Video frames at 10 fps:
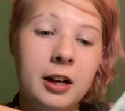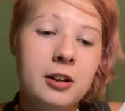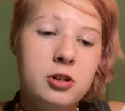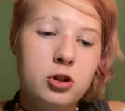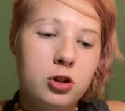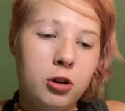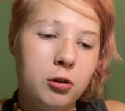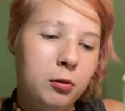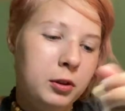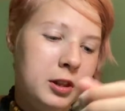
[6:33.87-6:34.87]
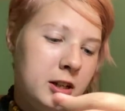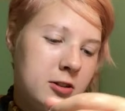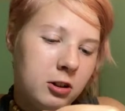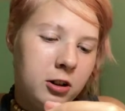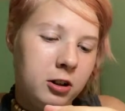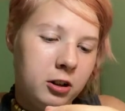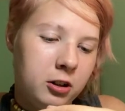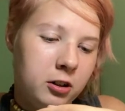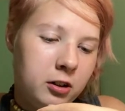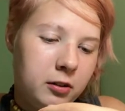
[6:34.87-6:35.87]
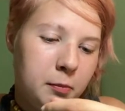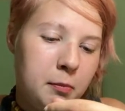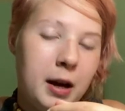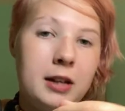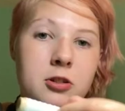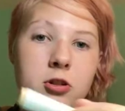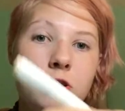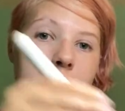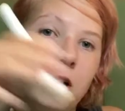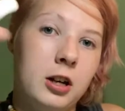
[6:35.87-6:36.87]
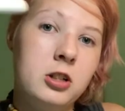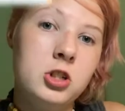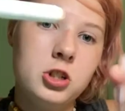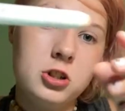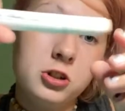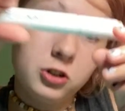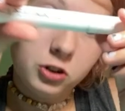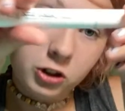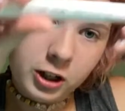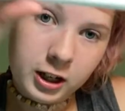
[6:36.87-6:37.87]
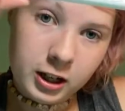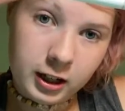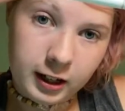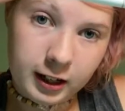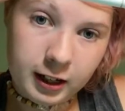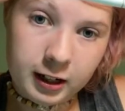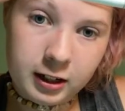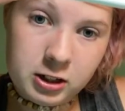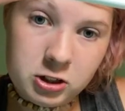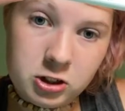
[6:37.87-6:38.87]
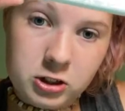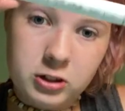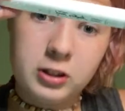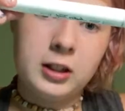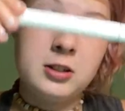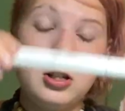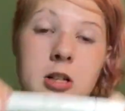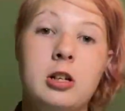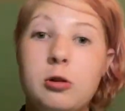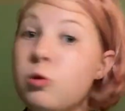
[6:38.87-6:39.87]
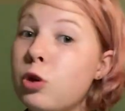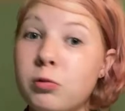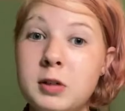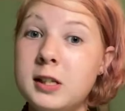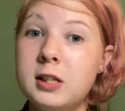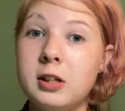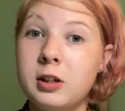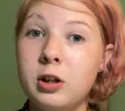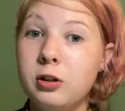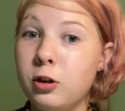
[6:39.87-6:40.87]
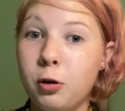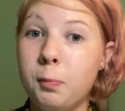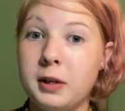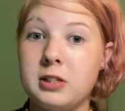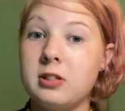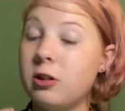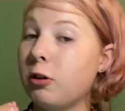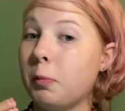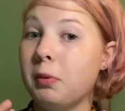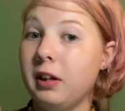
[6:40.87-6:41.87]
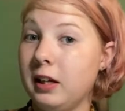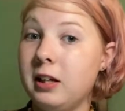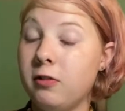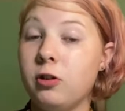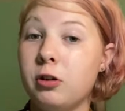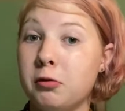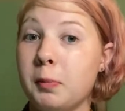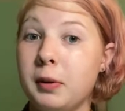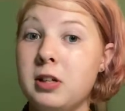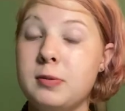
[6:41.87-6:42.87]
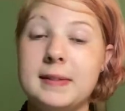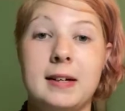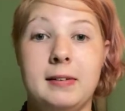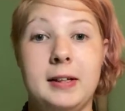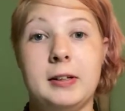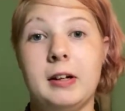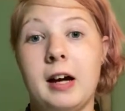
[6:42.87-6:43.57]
So these are Master's Touch. And like I said, you don't need the good Copics. There are plenty of good replacements out there.